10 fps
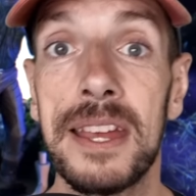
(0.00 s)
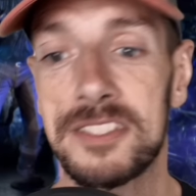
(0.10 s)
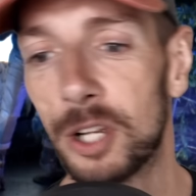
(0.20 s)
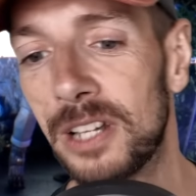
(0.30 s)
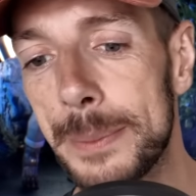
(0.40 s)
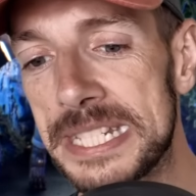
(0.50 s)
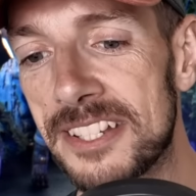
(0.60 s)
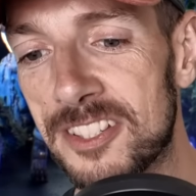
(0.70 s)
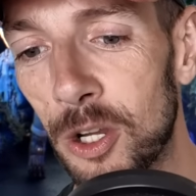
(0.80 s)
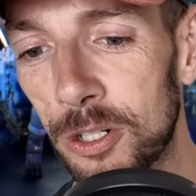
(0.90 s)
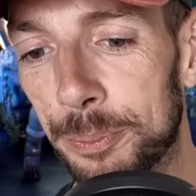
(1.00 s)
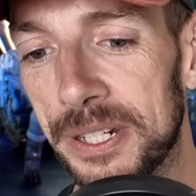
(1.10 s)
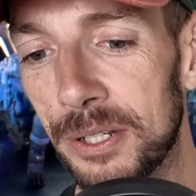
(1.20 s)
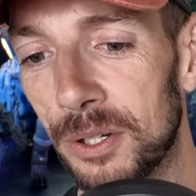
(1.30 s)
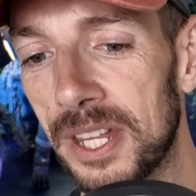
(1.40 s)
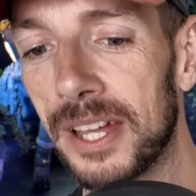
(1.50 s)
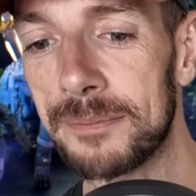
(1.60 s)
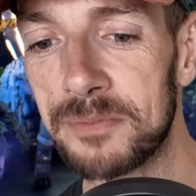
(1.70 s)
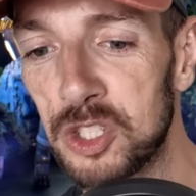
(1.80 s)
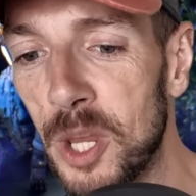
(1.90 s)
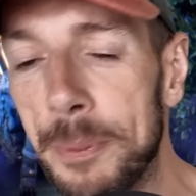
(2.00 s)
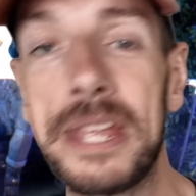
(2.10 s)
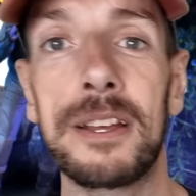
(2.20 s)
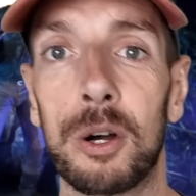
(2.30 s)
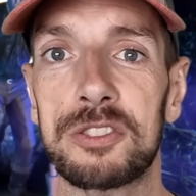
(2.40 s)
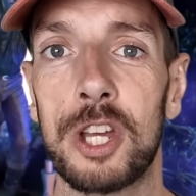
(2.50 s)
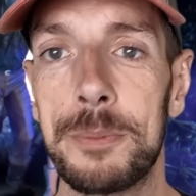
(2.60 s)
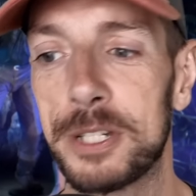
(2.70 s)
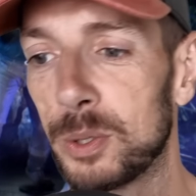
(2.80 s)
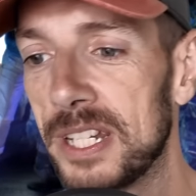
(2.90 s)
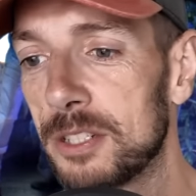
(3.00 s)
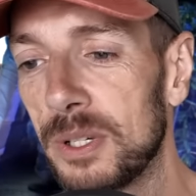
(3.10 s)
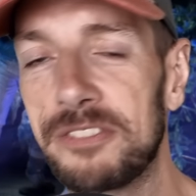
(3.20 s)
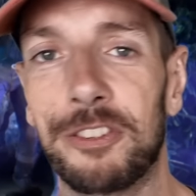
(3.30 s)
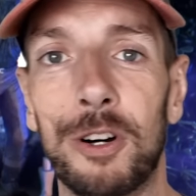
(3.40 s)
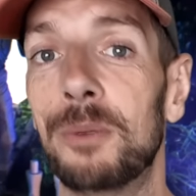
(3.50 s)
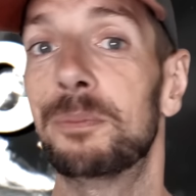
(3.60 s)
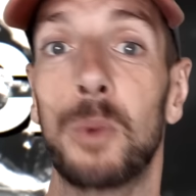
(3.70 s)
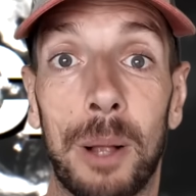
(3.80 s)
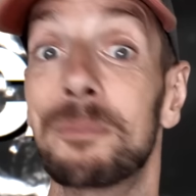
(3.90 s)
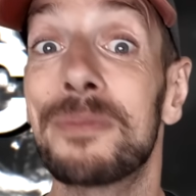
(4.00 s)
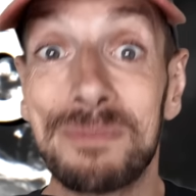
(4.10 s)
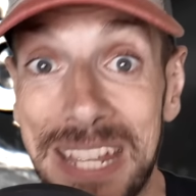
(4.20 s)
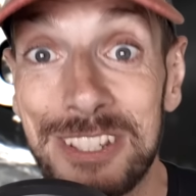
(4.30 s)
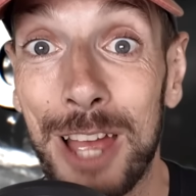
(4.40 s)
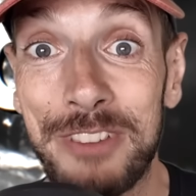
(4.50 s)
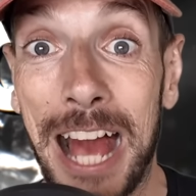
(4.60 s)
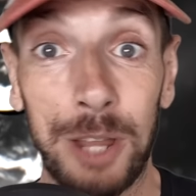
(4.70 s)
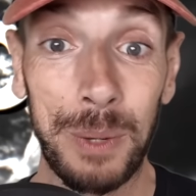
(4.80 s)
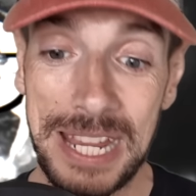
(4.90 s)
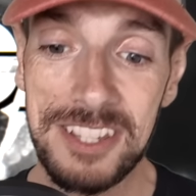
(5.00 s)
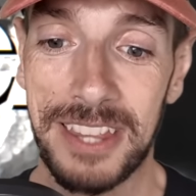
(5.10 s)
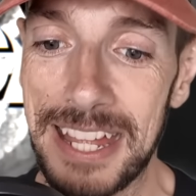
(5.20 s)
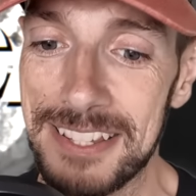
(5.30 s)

So limited stock pre-order, shipping October 2024, well, in time for Halloween, so